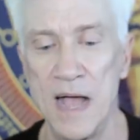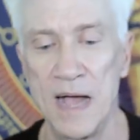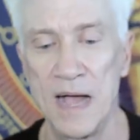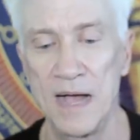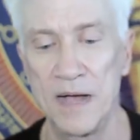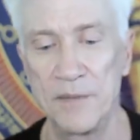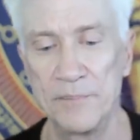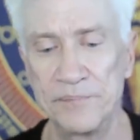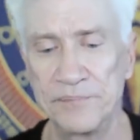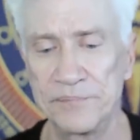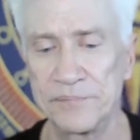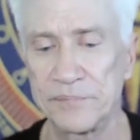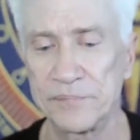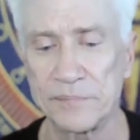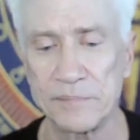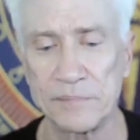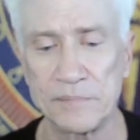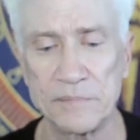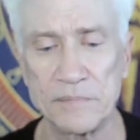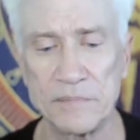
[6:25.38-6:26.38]

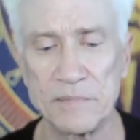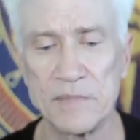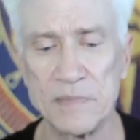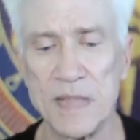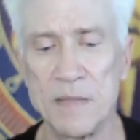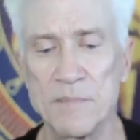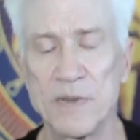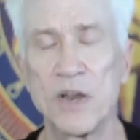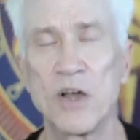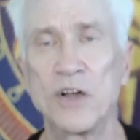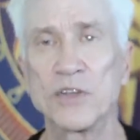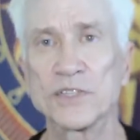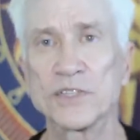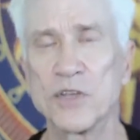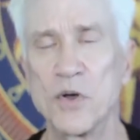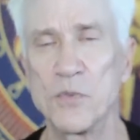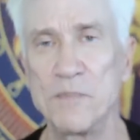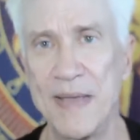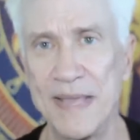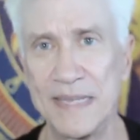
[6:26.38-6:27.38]
but
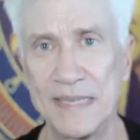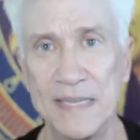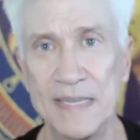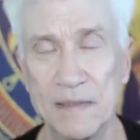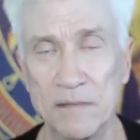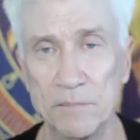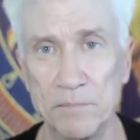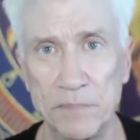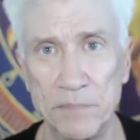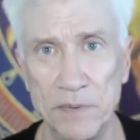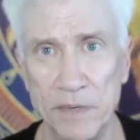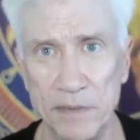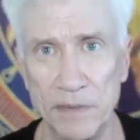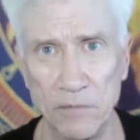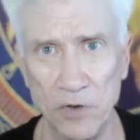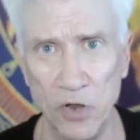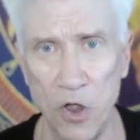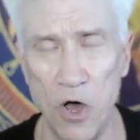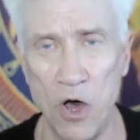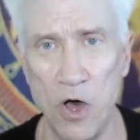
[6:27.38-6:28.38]
also making
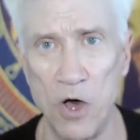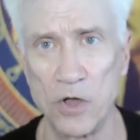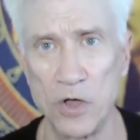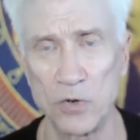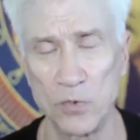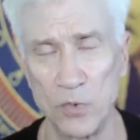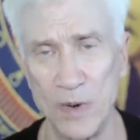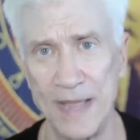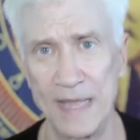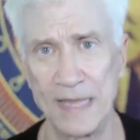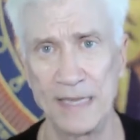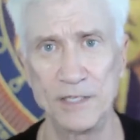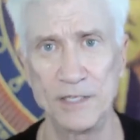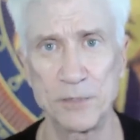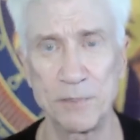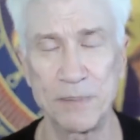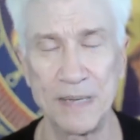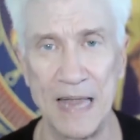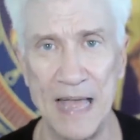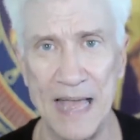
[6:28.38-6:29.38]

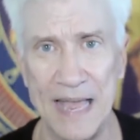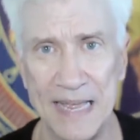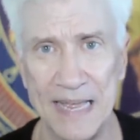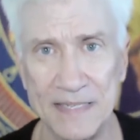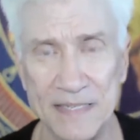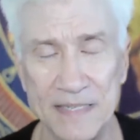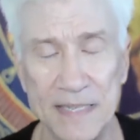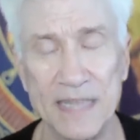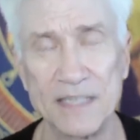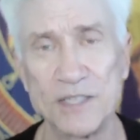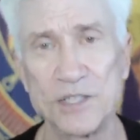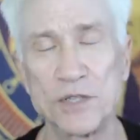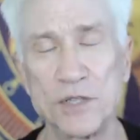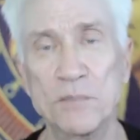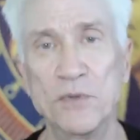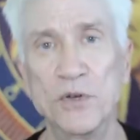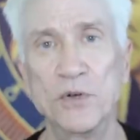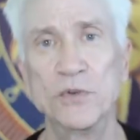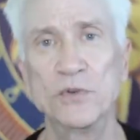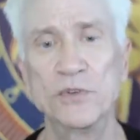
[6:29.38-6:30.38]
long-range plans. That's
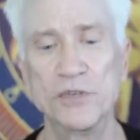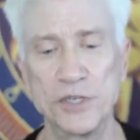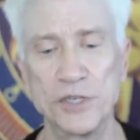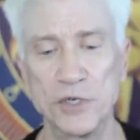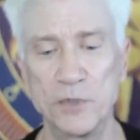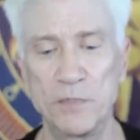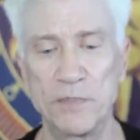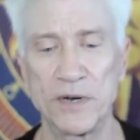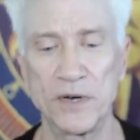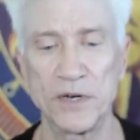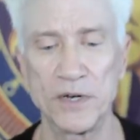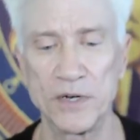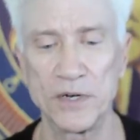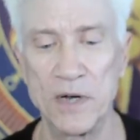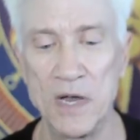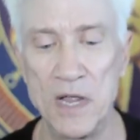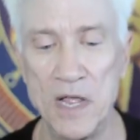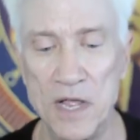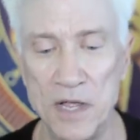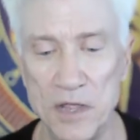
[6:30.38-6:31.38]
the moon,
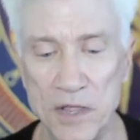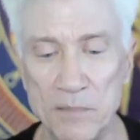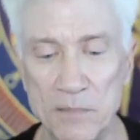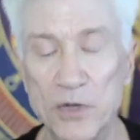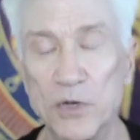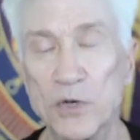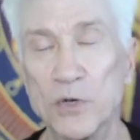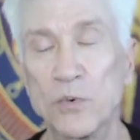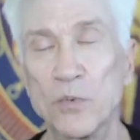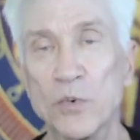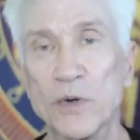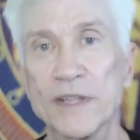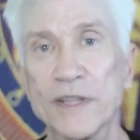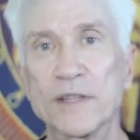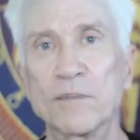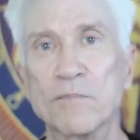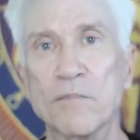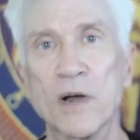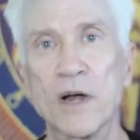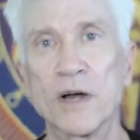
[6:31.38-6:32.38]
Jupiter, the moon
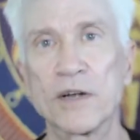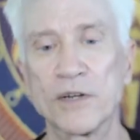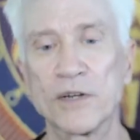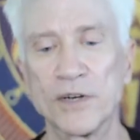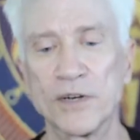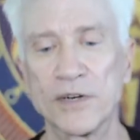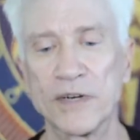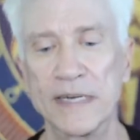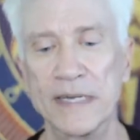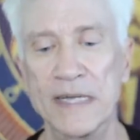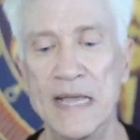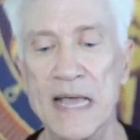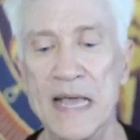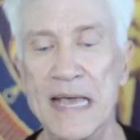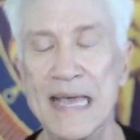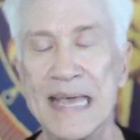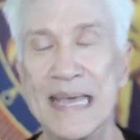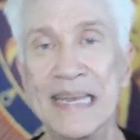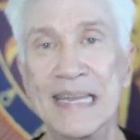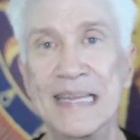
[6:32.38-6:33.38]
with Mercury,
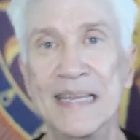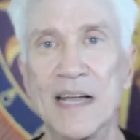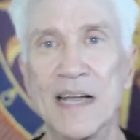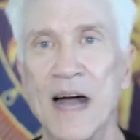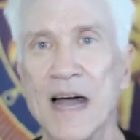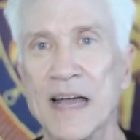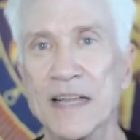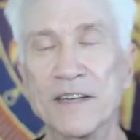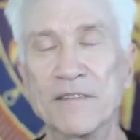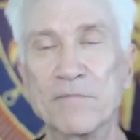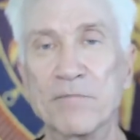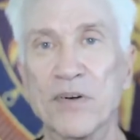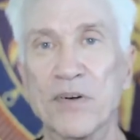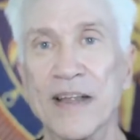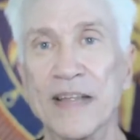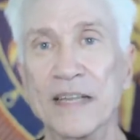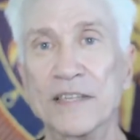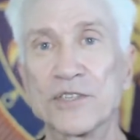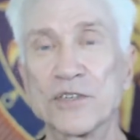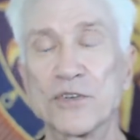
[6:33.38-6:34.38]
any kind of
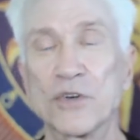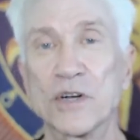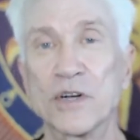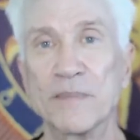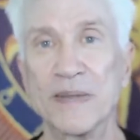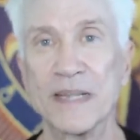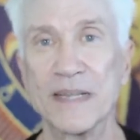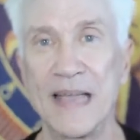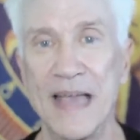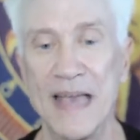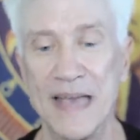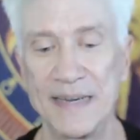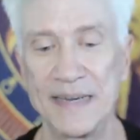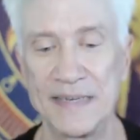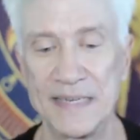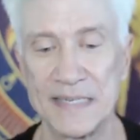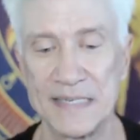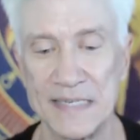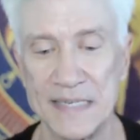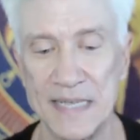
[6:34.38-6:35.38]
brainstorming
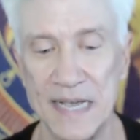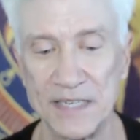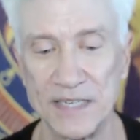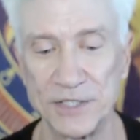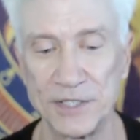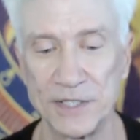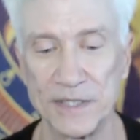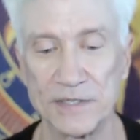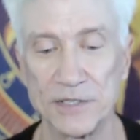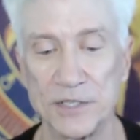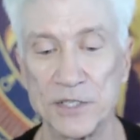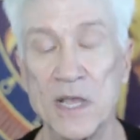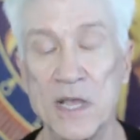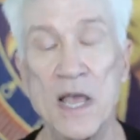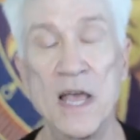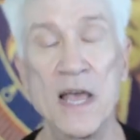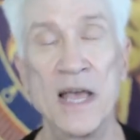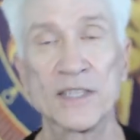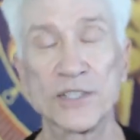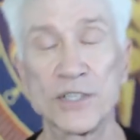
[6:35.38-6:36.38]
and discussions.
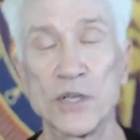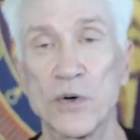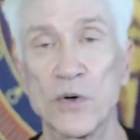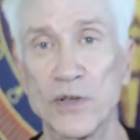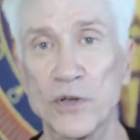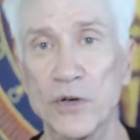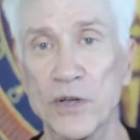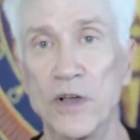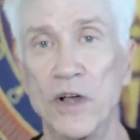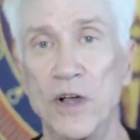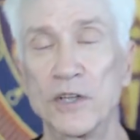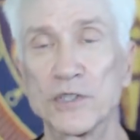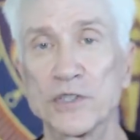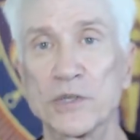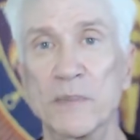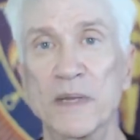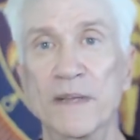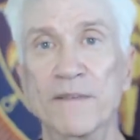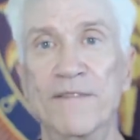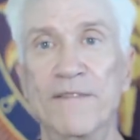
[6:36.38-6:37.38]
So it could
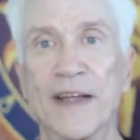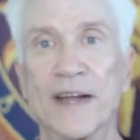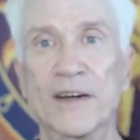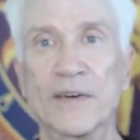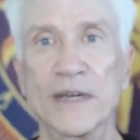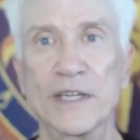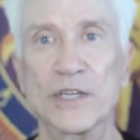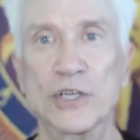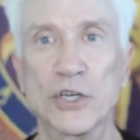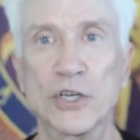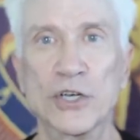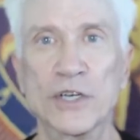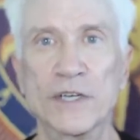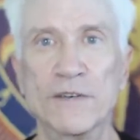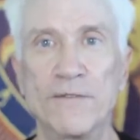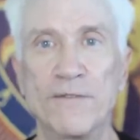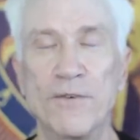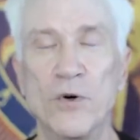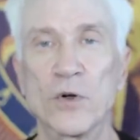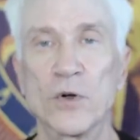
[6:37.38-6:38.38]
also be very
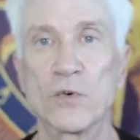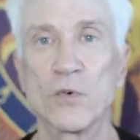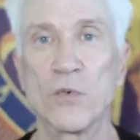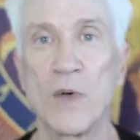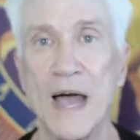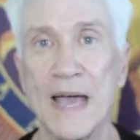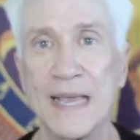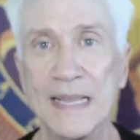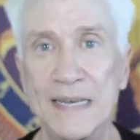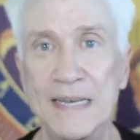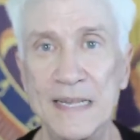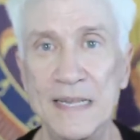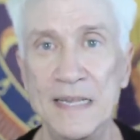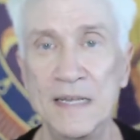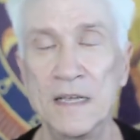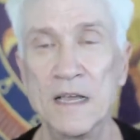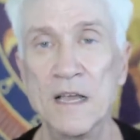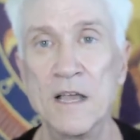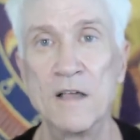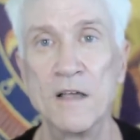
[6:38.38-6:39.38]
good for
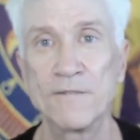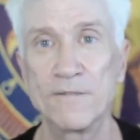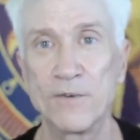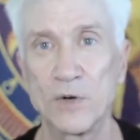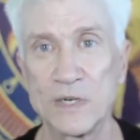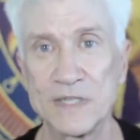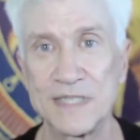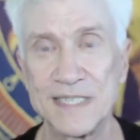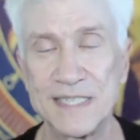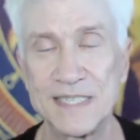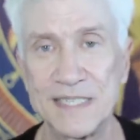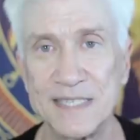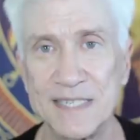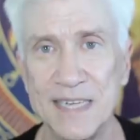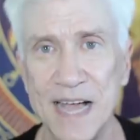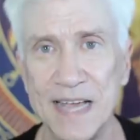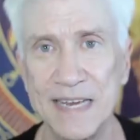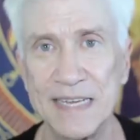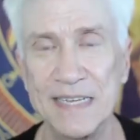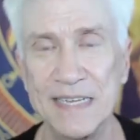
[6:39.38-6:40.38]
writing, for
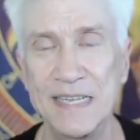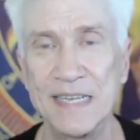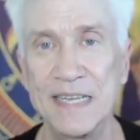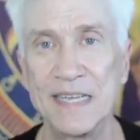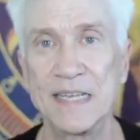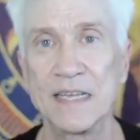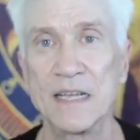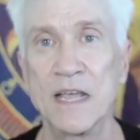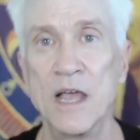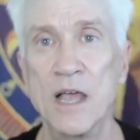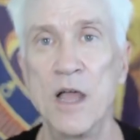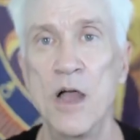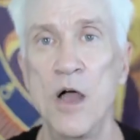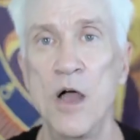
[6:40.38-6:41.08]
studying,